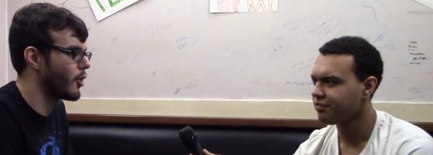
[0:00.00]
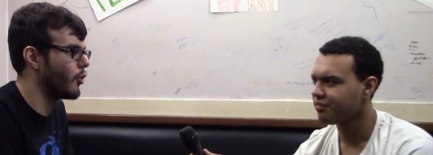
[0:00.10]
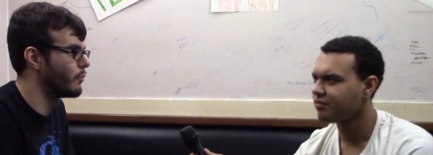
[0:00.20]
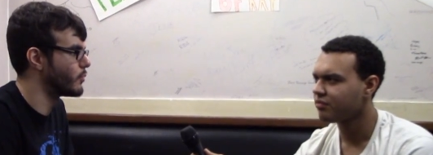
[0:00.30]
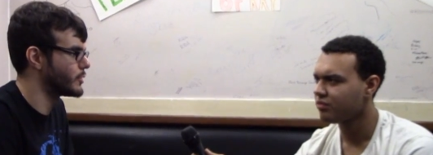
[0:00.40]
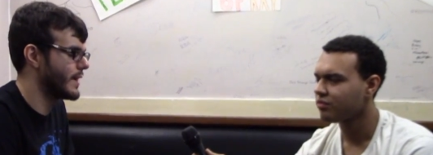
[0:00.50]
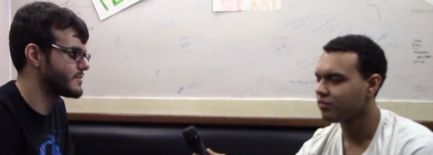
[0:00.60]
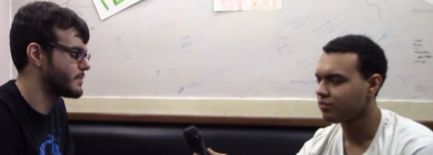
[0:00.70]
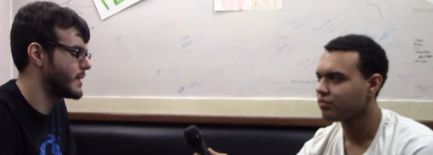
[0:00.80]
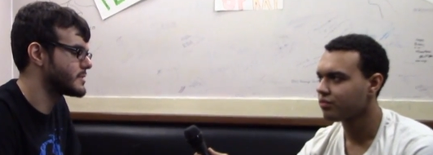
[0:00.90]
Speaker 1: home where you have
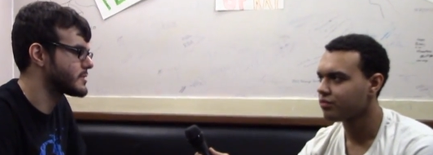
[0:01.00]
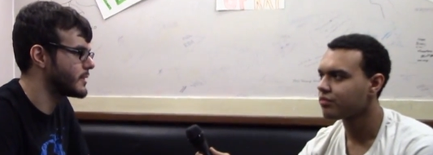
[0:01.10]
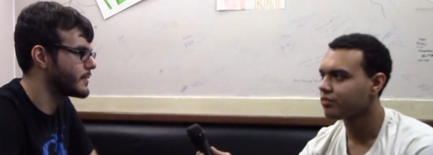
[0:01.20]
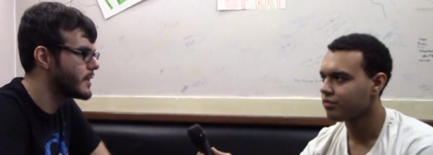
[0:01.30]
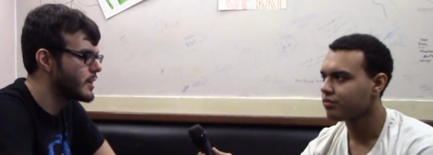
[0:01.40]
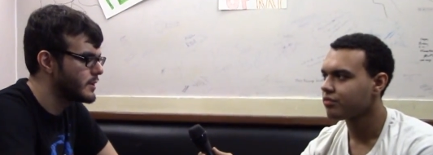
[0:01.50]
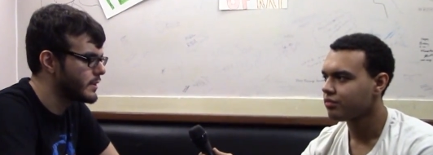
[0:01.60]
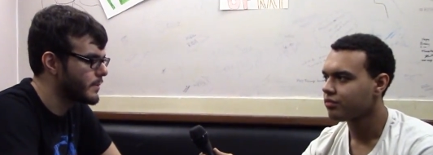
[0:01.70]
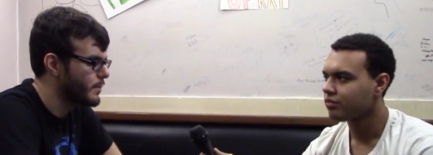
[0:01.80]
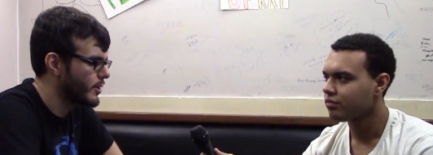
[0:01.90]
space. So,
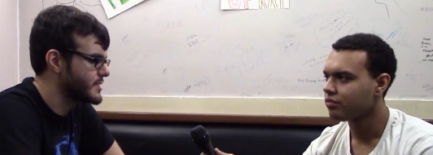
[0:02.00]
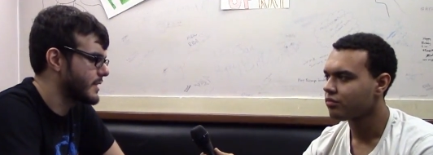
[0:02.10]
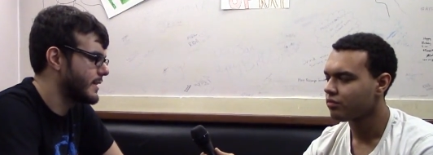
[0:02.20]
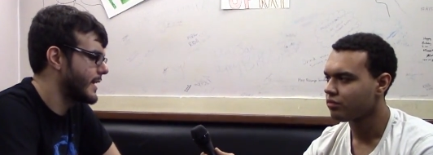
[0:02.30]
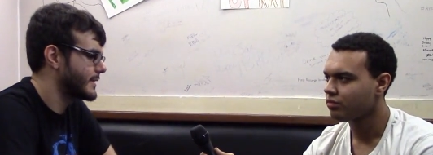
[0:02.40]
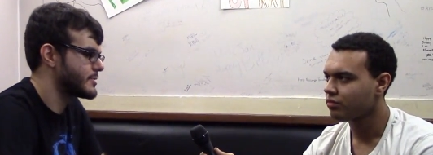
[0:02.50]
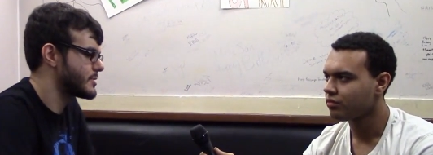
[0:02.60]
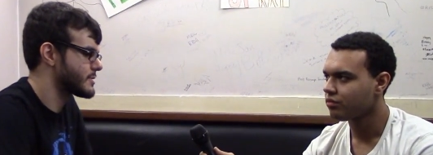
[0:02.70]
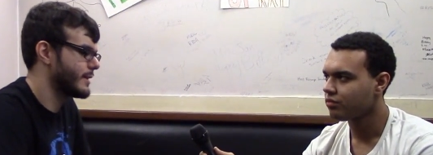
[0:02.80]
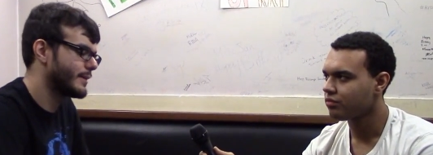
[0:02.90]
plus the Kinect is
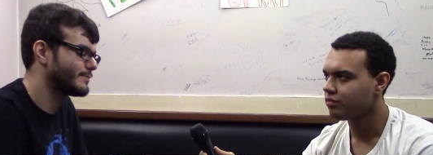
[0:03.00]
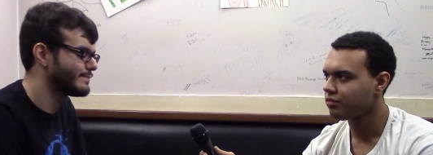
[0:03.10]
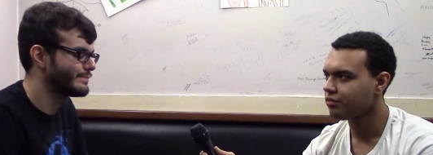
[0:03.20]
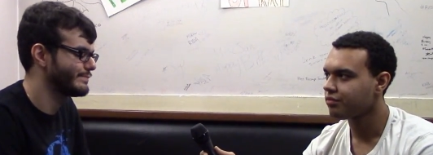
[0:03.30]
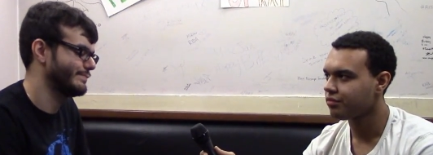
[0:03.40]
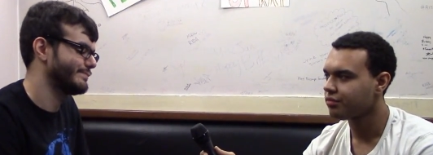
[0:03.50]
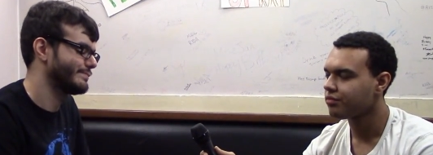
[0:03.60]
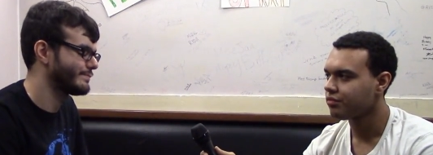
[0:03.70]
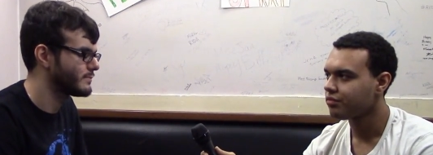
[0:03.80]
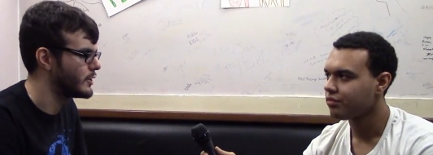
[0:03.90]
just like,
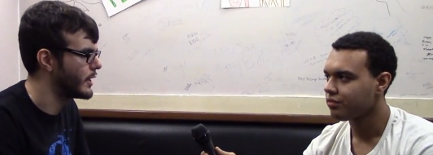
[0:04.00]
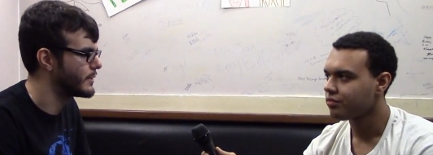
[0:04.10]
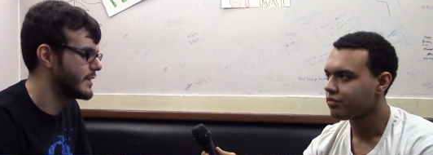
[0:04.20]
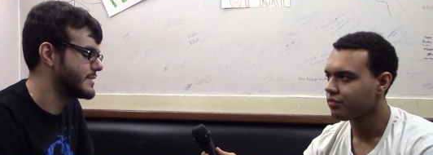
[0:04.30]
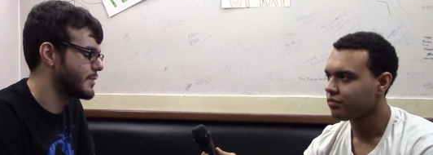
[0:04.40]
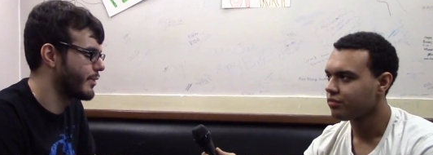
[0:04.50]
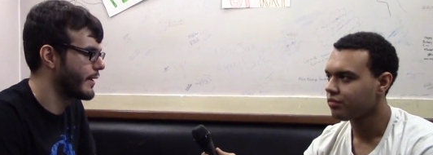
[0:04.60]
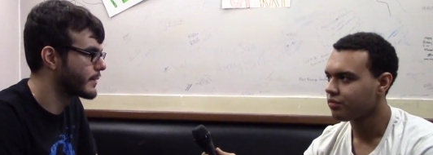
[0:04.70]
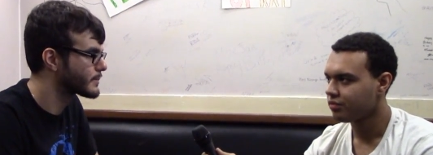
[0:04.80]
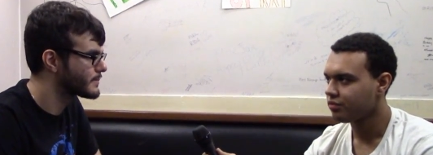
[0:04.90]
you know, it, it's a
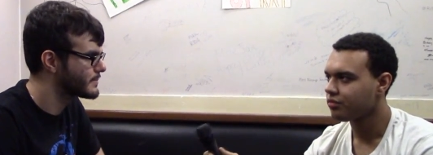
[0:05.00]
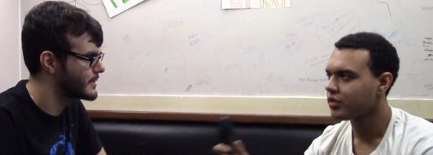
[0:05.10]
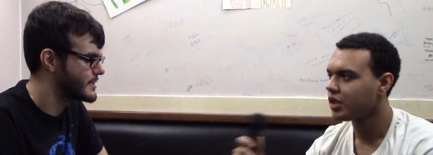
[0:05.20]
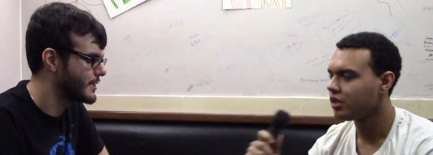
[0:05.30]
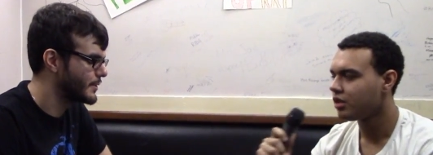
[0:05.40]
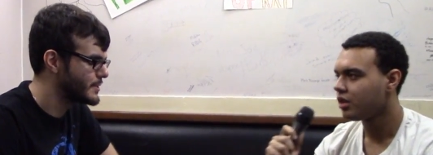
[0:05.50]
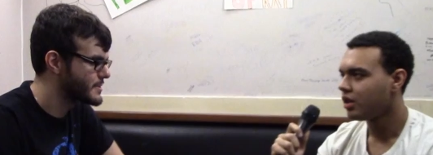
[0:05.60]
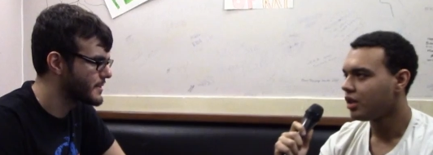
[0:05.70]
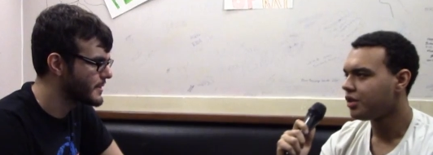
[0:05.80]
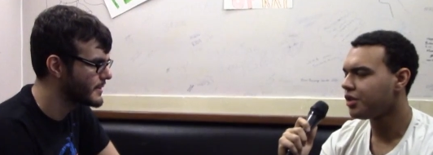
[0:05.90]
thing to say the least.
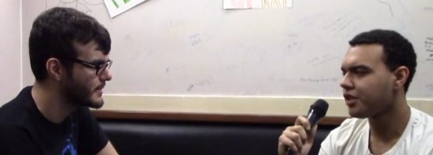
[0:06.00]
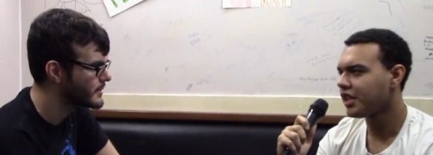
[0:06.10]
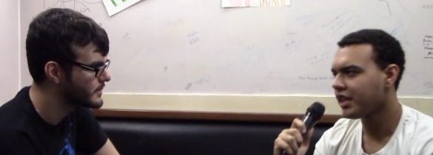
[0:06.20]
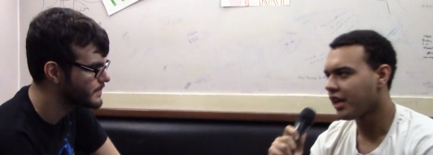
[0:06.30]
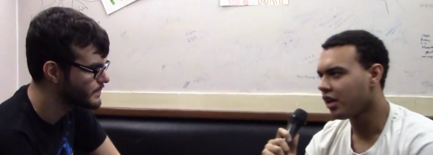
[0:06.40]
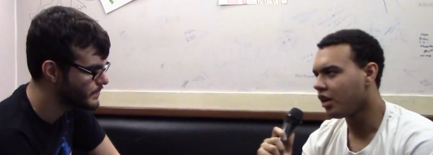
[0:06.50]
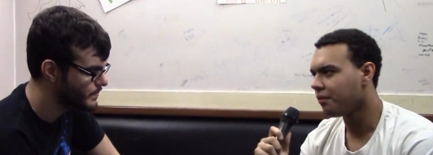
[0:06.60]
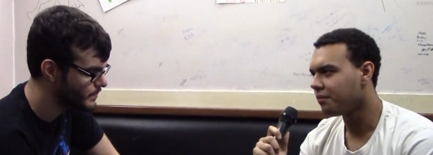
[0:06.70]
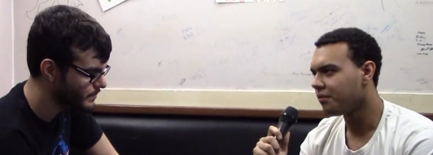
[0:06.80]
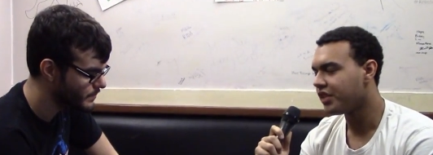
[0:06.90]
Speaker 2: Do you think that
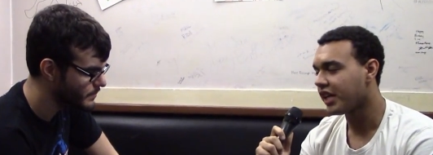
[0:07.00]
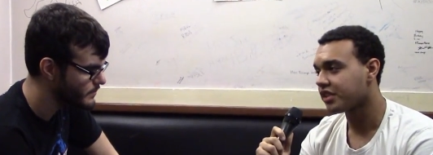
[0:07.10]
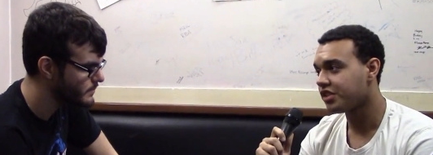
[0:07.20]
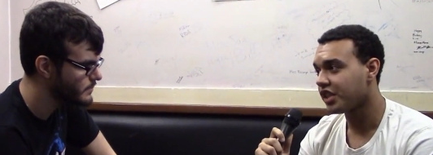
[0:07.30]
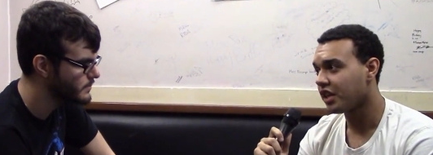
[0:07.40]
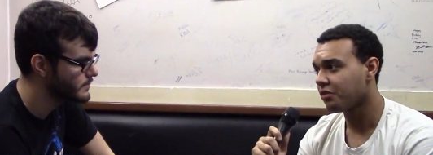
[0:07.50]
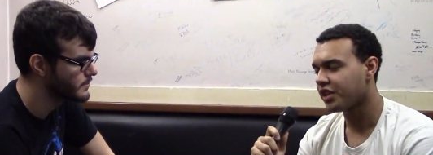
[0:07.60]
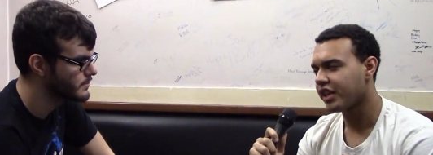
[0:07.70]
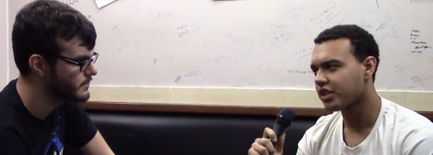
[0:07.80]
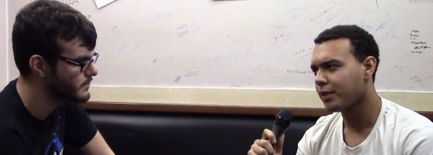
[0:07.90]
um, next gen with
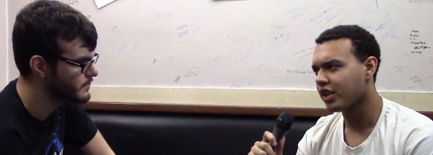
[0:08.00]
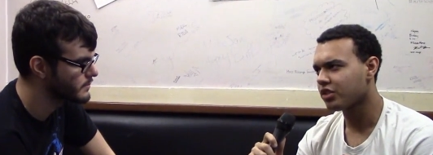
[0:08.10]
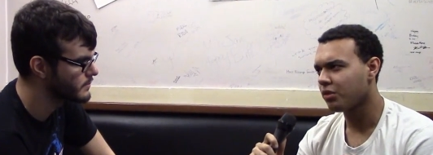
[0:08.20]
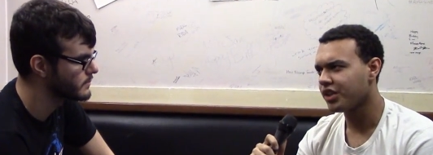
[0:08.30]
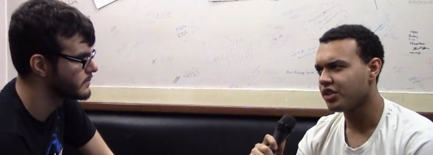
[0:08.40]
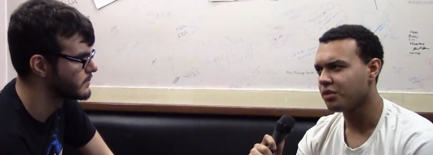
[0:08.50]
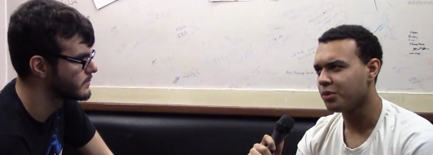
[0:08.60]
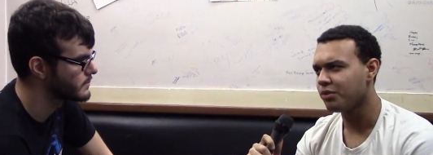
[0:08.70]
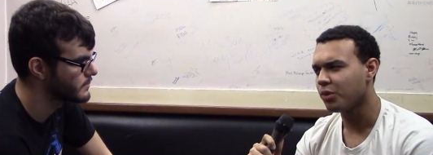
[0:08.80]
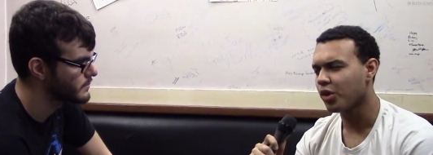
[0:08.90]
the Xbox One, you'll
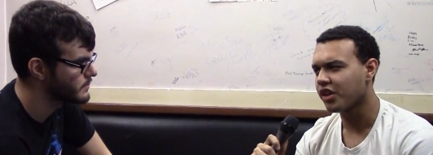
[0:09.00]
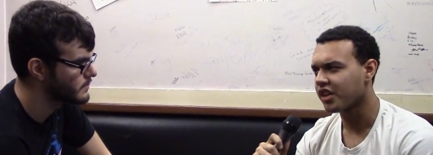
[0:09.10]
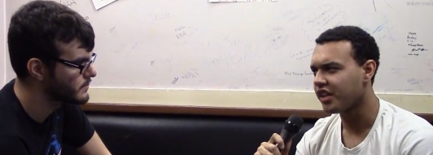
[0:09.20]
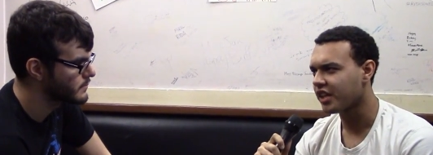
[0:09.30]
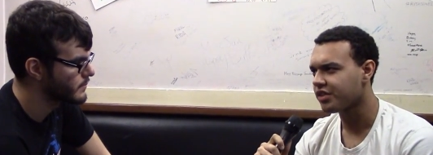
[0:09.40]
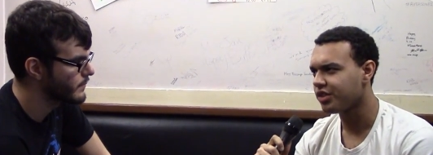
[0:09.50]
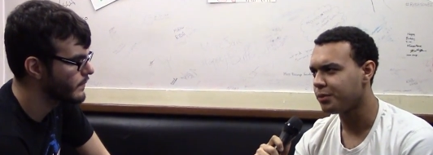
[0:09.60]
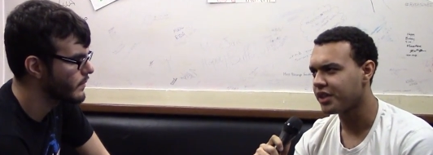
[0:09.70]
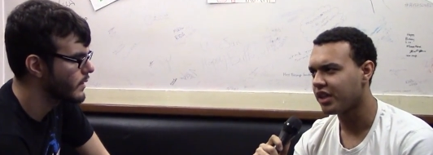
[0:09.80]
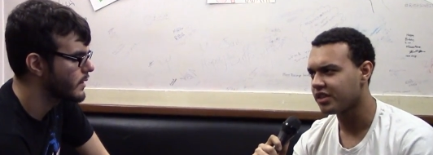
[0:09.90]
move more into Kinect 2
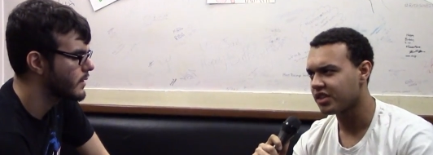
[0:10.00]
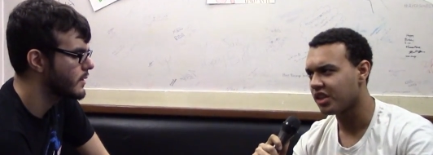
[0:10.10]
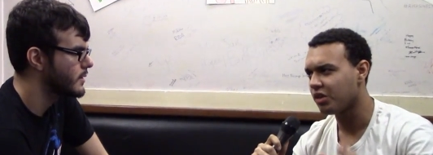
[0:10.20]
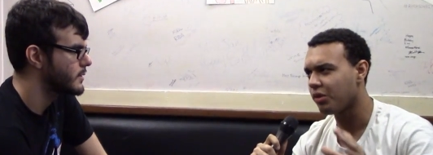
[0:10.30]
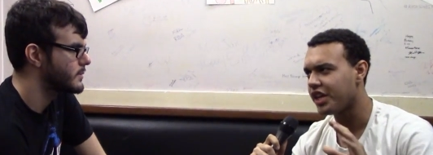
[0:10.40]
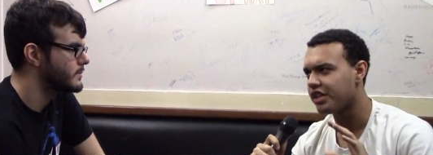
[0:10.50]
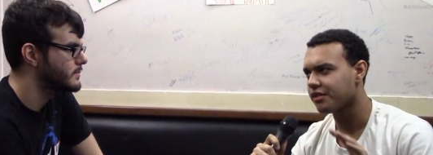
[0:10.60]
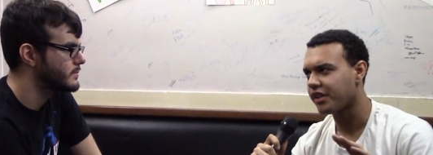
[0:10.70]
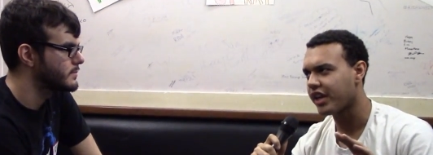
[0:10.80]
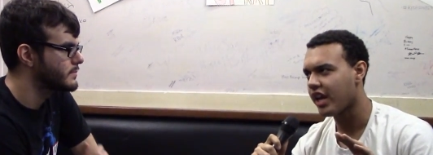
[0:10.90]
because the radius for
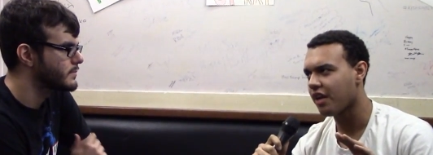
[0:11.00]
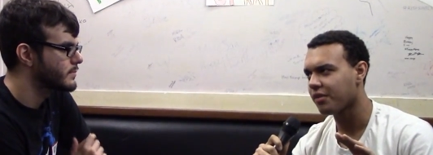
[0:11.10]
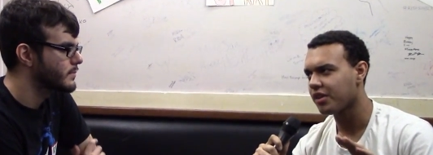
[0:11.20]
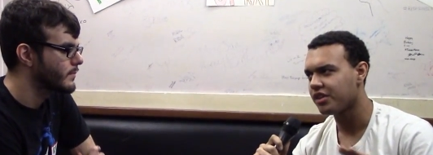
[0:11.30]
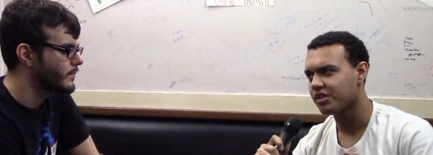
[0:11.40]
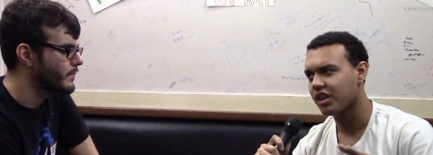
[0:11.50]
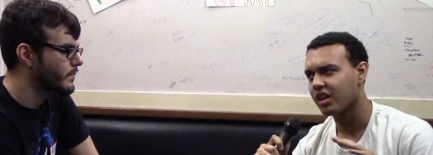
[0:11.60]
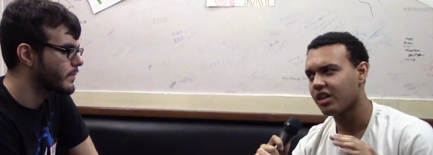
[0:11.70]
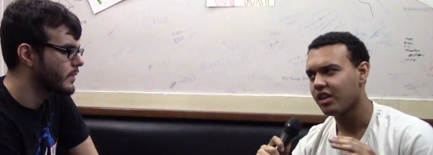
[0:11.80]
the camera is uh,